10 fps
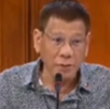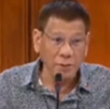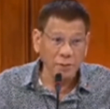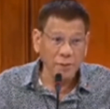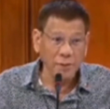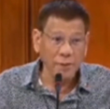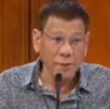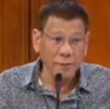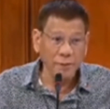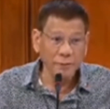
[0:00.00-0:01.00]

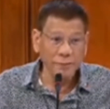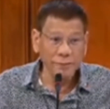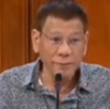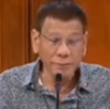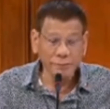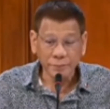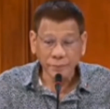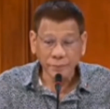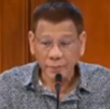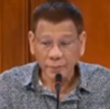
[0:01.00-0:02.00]

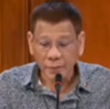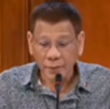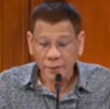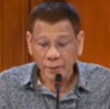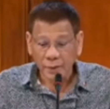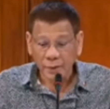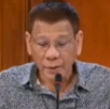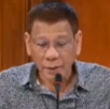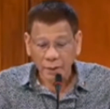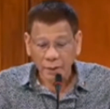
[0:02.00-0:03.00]

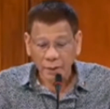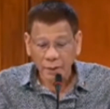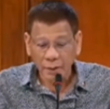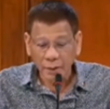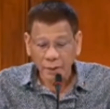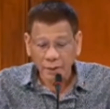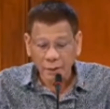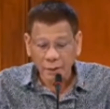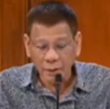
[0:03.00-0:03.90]
Nothing is said.